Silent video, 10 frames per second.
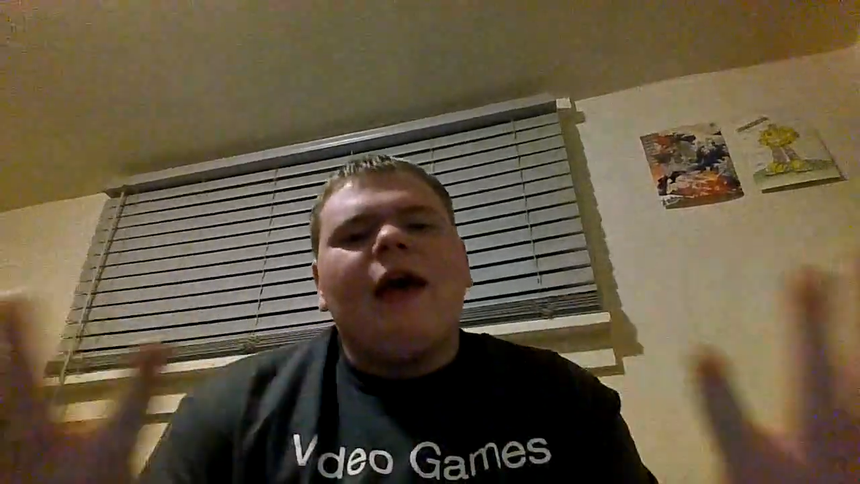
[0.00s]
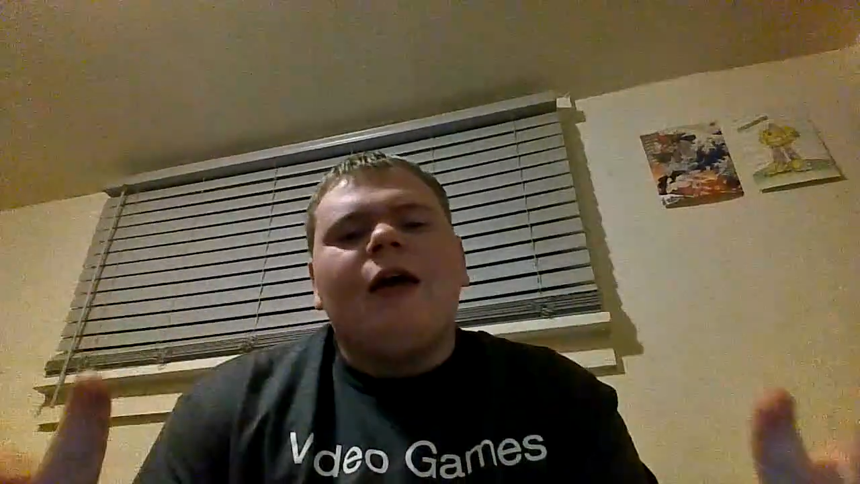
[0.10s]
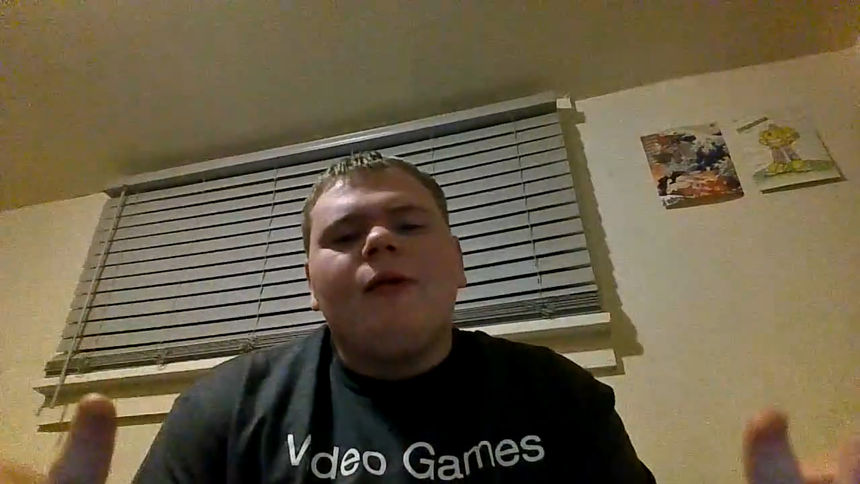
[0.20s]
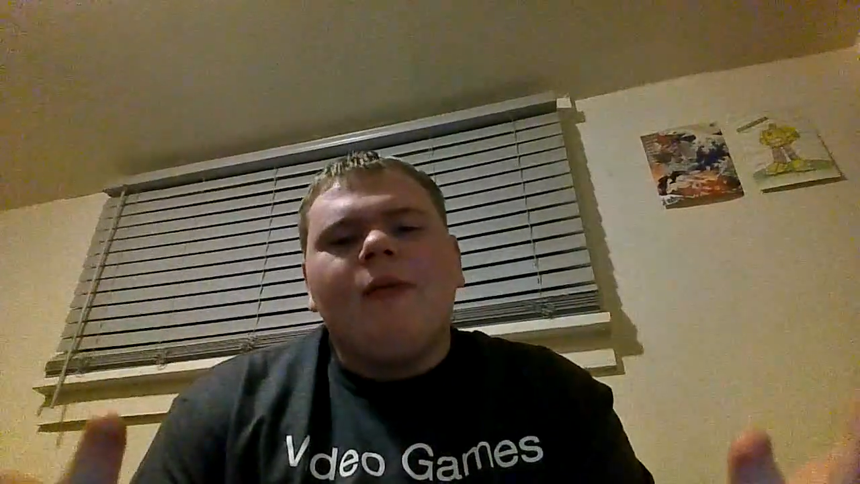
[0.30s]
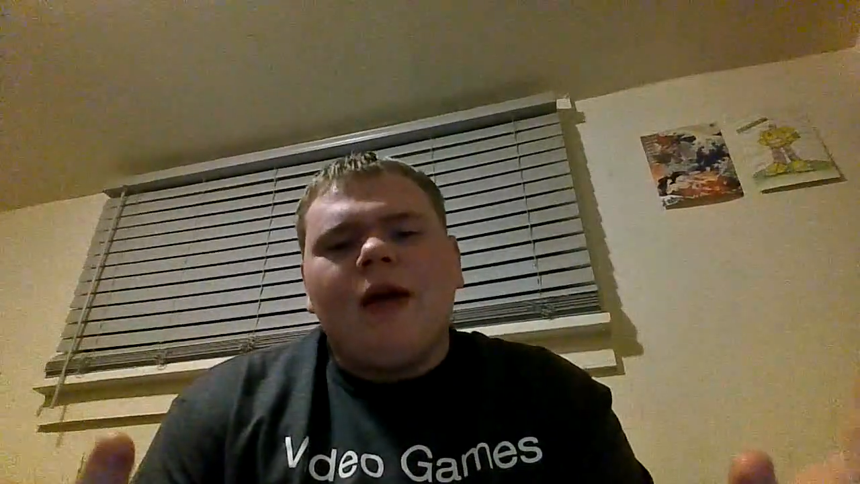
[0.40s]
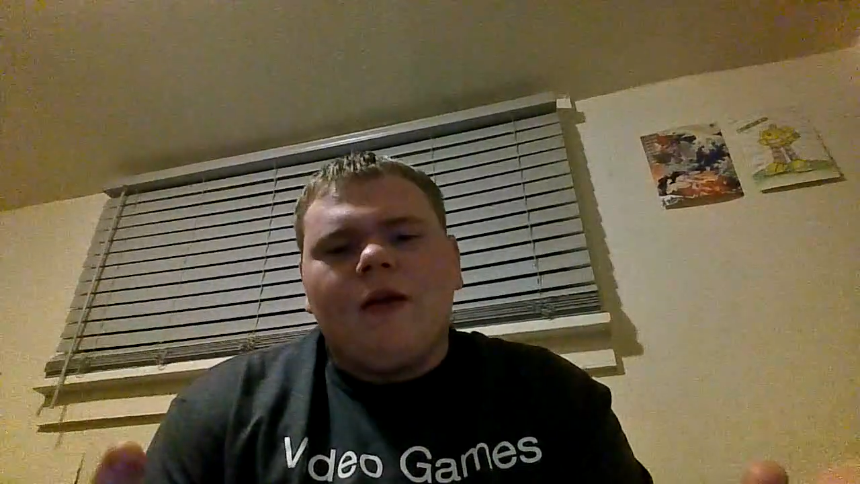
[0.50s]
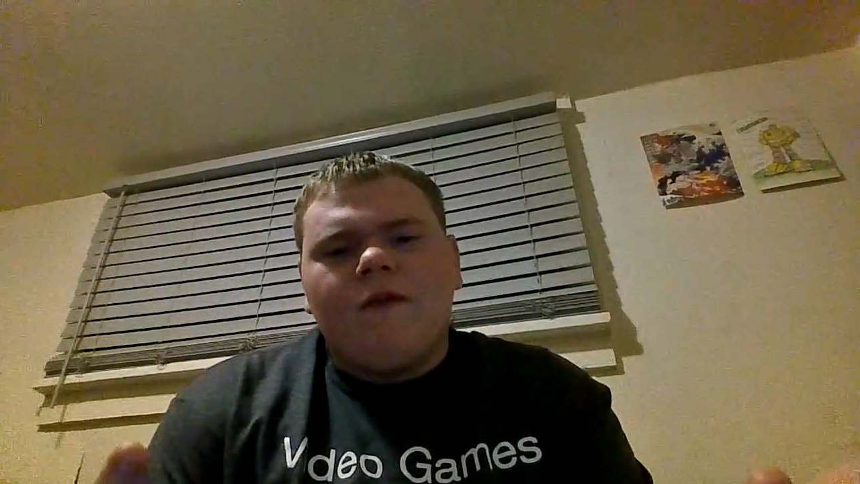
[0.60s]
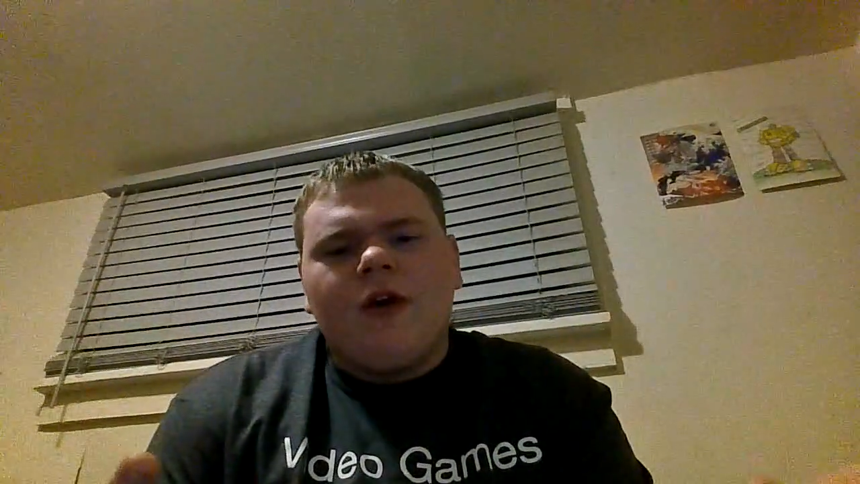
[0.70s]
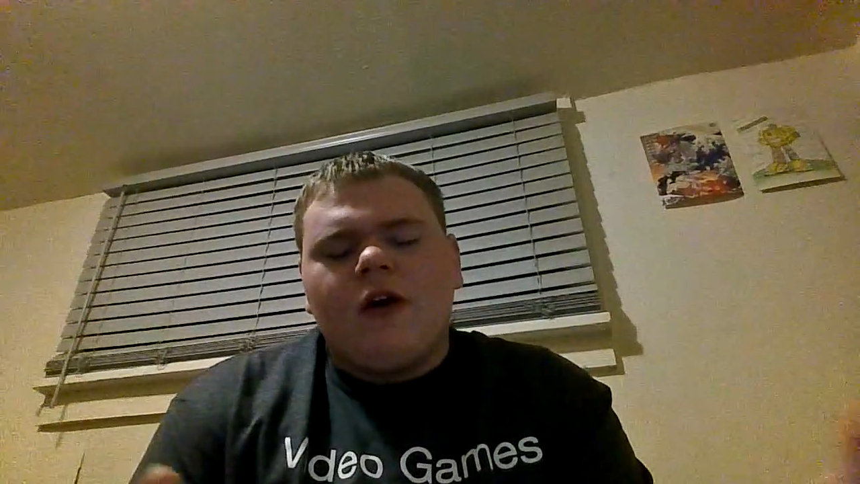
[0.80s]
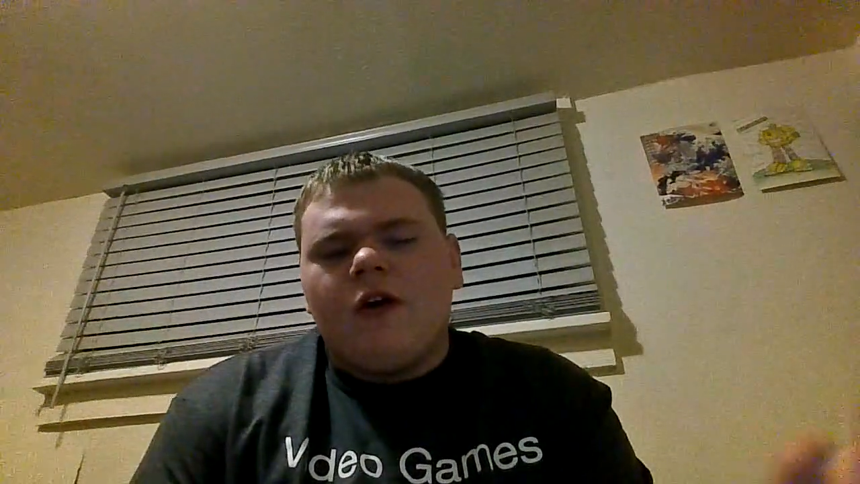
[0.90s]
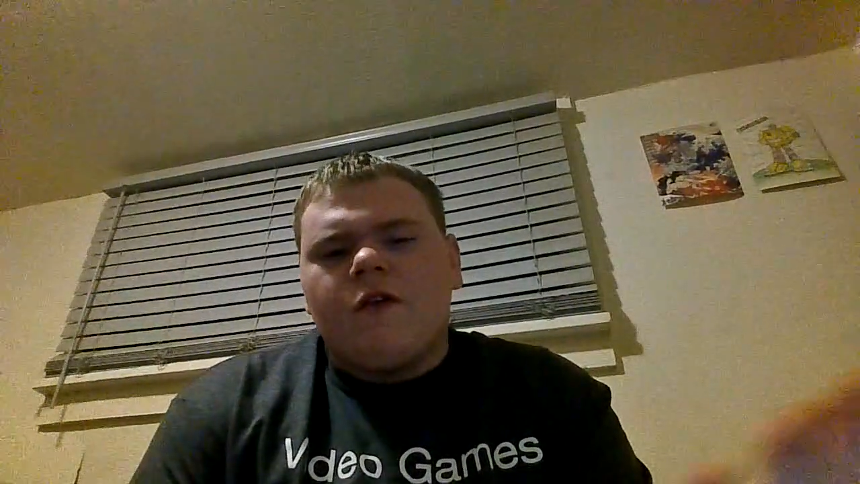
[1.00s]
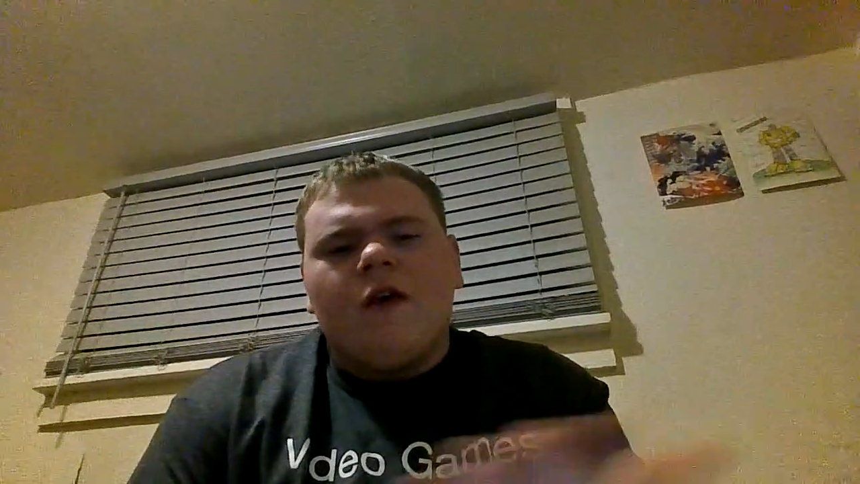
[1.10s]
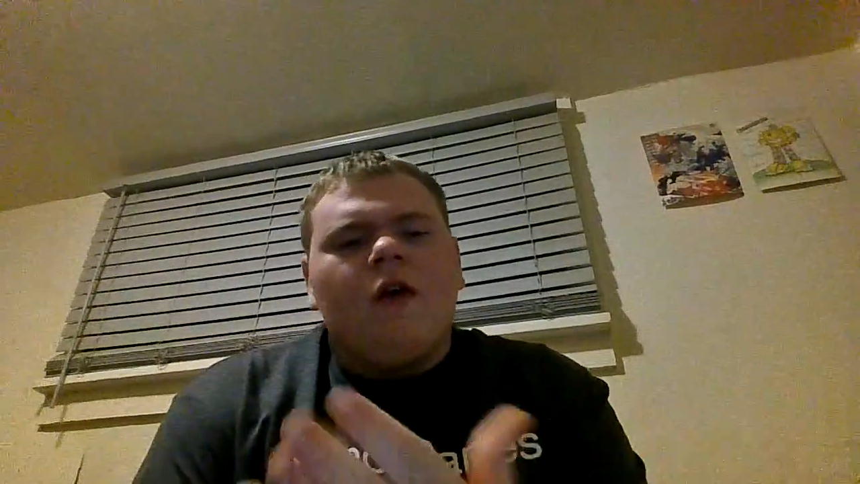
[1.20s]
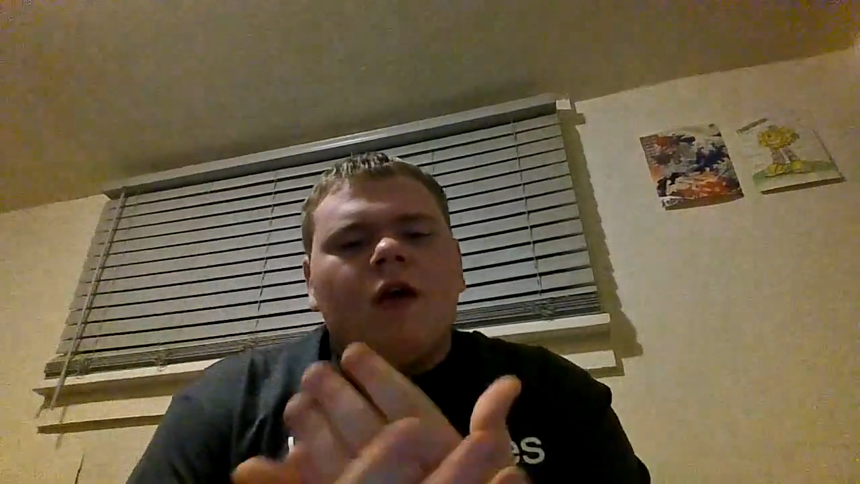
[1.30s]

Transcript: animated figures